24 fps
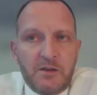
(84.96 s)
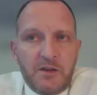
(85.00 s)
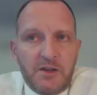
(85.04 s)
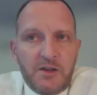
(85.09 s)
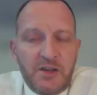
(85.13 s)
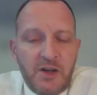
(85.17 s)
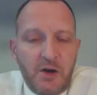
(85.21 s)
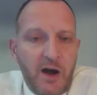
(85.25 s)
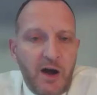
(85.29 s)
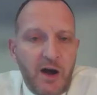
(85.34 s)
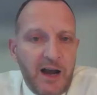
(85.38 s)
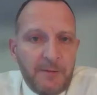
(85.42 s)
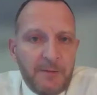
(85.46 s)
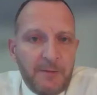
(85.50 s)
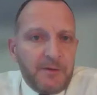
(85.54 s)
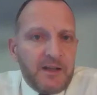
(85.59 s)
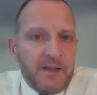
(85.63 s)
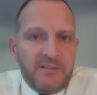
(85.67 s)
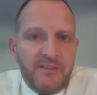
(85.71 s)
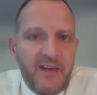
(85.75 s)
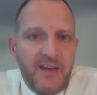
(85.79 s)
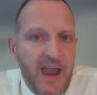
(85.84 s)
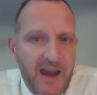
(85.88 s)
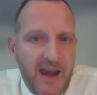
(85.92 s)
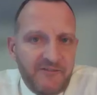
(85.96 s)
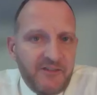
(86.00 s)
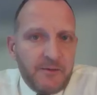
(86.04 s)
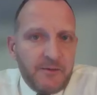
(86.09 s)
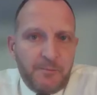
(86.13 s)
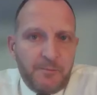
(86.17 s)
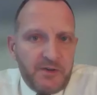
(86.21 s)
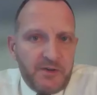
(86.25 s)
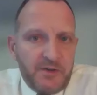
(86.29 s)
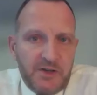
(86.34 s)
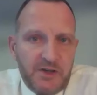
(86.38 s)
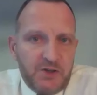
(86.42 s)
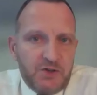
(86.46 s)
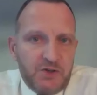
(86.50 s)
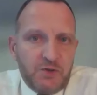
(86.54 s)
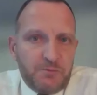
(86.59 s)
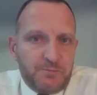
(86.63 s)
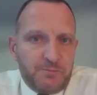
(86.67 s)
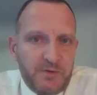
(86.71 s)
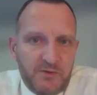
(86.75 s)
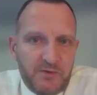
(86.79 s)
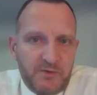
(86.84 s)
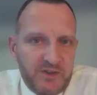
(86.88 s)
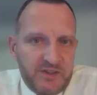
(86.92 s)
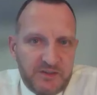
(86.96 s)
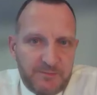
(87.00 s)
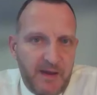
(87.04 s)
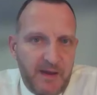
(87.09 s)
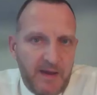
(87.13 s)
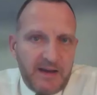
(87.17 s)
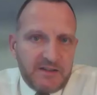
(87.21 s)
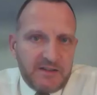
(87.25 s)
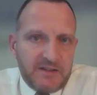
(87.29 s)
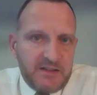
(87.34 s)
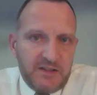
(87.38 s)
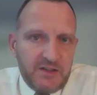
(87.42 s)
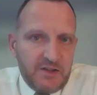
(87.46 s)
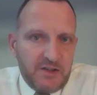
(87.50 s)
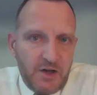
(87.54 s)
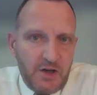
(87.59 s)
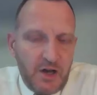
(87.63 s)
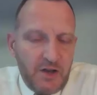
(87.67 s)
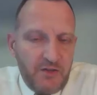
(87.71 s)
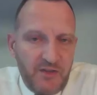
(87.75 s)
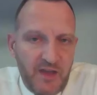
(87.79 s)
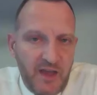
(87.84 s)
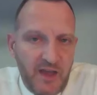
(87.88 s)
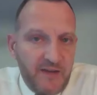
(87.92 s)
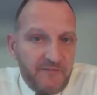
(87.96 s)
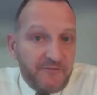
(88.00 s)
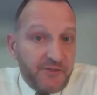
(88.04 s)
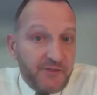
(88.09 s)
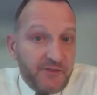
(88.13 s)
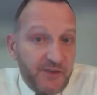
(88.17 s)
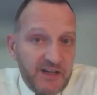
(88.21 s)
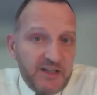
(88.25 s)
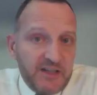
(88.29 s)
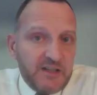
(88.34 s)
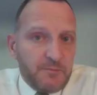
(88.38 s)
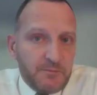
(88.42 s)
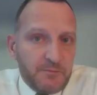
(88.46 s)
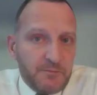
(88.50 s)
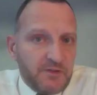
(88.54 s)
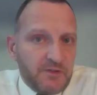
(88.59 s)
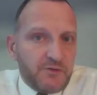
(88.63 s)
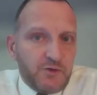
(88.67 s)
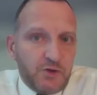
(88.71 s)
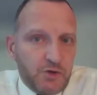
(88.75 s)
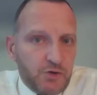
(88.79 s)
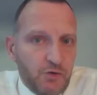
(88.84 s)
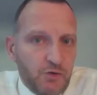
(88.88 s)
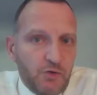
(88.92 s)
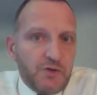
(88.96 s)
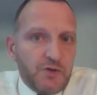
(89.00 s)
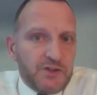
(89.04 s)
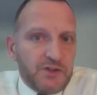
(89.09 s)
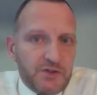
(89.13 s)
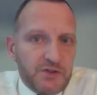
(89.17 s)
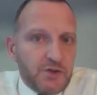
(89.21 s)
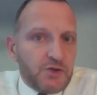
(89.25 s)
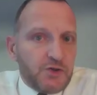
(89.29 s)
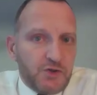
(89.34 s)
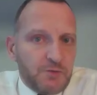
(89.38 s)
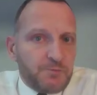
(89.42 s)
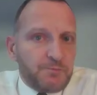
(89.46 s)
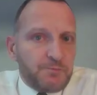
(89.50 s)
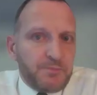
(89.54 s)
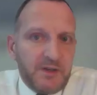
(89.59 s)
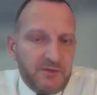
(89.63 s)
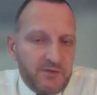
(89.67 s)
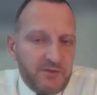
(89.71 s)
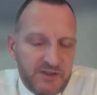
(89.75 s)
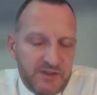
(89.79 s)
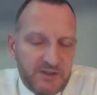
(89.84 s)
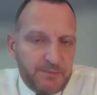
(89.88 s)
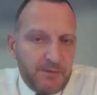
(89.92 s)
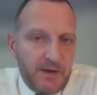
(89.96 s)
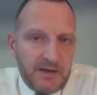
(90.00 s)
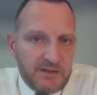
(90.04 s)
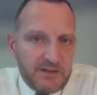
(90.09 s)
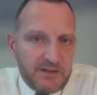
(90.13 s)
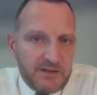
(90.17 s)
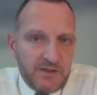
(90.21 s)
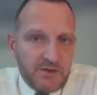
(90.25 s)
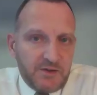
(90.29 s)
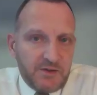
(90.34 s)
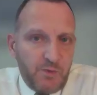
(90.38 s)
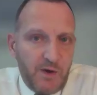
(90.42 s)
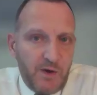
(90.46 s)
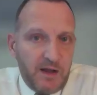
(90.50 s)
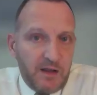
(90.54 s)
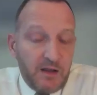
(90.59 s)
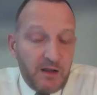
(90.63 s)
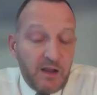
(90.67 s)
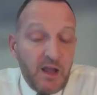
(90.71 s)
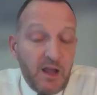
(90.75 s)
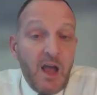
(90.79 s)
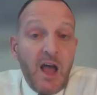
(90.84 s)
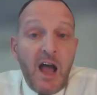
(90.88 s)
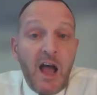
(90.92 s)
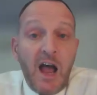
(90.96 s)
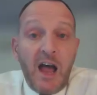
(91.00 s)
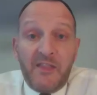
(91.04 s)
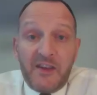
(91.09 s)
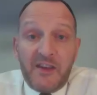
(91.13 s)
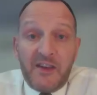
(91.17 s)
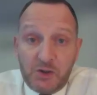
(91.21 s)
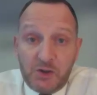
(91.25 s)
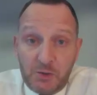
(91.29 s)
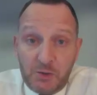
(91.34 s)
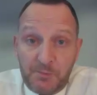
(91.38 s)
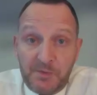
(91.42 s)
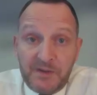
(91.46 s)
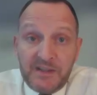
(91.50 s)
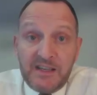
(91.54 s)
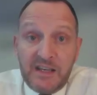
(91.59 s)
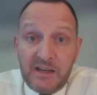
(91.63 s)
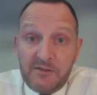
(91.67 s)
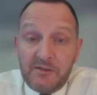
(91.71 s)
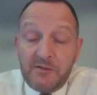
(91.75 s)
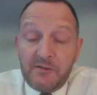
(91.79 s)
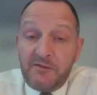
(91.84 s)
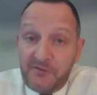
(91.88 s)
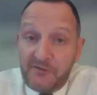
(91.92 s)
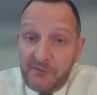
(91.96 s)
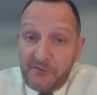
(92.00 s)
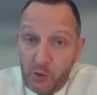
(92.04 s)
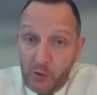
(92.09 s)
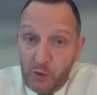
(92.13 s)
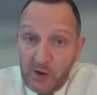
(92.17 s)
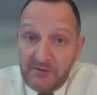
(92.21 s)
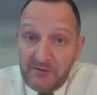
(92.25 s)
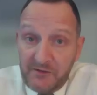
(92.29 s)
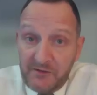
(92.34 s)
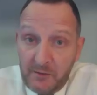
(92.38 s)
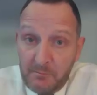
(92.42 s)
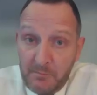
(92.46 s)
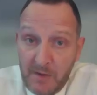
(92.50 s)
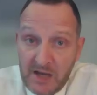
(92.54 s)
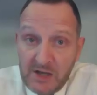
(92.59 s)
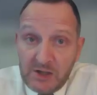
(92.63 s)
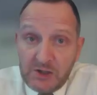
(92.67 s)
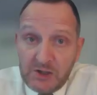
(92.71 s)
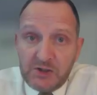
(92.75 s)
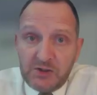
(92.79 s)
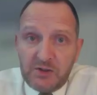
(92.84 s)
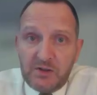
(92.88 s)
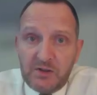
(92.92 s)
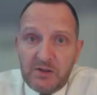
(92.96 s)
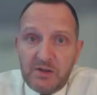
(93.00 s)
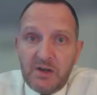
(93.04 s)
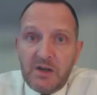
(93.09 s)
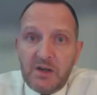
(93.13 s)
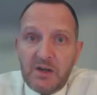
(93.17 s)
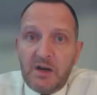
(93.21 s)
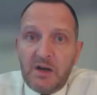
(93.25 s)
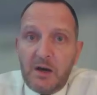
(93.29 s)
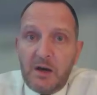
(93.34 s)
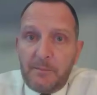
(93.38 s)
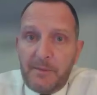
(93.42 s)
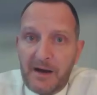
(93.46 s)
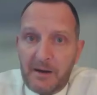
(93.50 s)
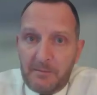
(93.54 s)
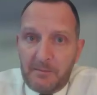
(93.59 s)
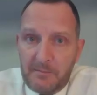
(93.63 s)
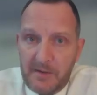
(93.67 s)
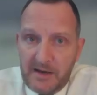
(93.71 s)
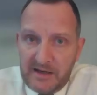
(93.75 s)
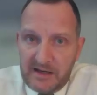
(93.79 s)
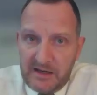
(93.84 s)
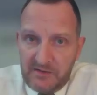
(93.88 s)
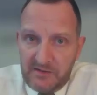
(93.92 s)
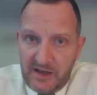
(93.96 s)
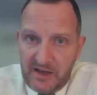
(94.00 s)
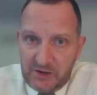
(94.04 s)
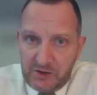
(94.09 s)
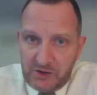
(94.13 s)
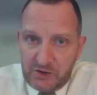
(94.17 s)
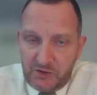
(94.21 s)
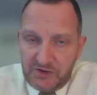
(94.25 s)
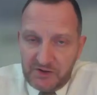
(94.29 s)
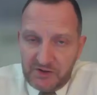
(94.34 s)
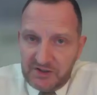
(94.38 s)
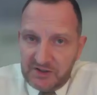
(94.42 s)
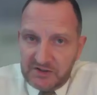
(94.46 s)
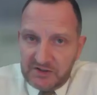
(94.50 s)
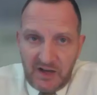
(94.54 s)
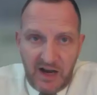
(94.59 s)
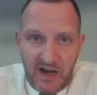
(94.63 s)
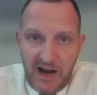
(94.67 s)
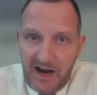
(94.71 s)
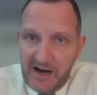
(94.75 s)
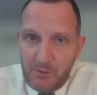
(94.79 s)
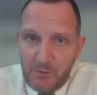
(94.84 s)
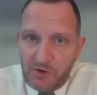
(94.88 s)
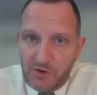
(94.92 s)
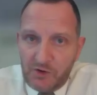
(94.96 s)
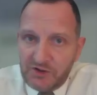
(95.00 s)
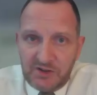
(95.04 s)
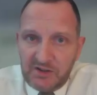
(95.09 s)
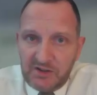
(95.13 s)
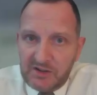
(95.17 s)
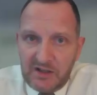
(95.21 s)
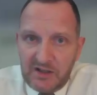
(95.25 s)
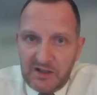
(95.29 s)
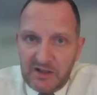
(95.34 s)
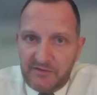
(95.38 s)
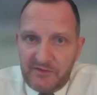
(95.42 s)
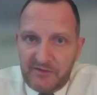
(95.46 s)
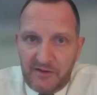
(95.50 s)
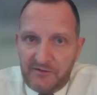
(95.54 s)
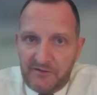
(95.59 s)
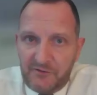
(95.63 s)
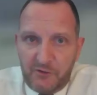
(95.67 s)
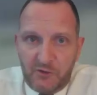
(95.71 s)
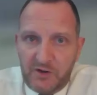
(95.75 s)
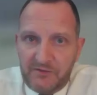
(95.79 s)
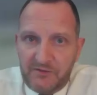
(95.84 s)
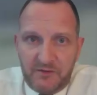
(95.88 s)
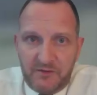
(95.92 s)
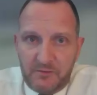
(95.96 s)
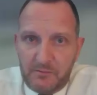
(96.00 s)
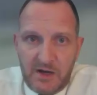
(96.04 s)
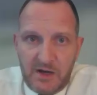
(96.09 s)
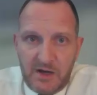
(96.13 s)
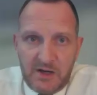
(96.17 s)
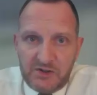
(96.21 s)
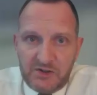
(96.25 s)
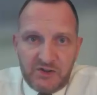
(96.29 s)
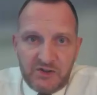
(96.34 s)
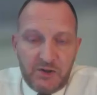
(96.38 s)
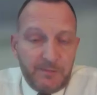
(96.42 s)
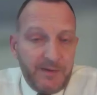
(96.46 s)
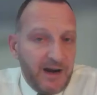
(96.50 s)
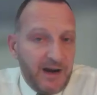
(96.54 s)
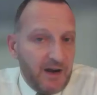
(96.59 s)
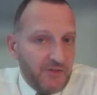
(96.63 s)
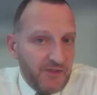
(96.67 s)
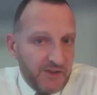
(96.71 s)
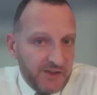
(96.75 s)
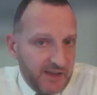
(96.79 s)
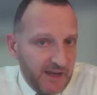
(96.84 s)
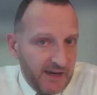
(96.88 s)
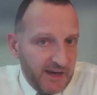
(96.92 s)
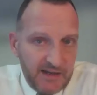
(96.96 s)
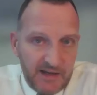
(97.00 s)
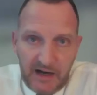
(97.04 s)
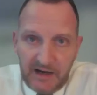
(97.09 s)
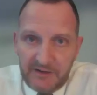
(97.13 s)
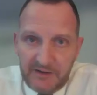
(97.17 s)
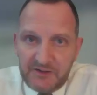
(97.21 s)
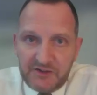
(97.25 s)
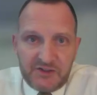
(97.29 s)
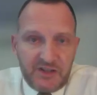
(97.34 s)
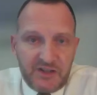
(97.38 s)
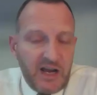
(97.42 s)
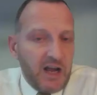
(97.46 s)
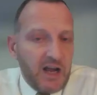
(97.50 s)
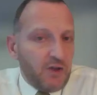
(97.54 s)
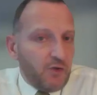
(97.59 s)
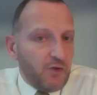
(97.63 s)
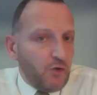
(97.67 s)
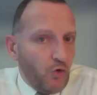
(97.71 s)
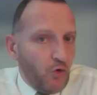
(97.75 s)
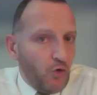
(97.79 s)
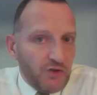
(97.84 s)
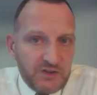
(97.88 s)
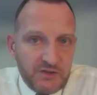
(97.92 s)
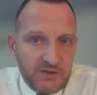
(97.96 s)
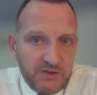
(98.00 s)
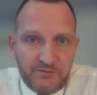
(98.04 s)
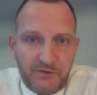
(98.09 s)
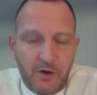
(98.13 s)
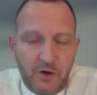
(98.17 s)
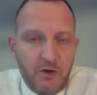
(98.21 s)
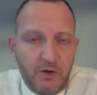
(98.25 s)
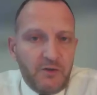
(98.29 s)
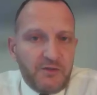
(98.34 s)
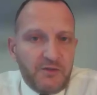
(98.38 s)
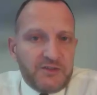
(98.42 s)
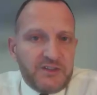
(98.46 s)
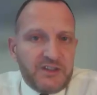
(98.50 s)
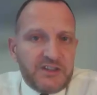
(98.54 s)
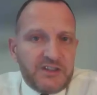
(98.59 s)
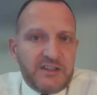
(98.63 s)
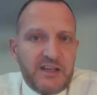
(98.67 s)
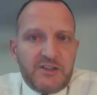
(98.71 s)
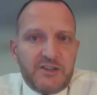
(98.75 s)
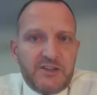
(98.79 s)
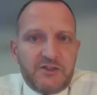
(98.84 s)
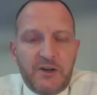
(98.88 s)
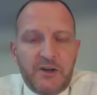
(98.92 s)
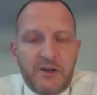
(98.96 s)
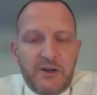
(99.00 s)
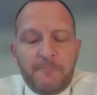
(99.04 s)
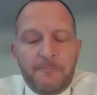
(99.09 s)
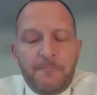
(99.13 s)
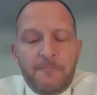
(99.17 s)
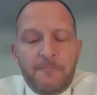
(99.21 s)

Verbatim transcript: you know, I believe everybody should be respected and, and their freedoms of choice should be respected as well. And they should be given full information about making their choices. I wasn't given that full information about the gay lifestyle, what it involves, etc.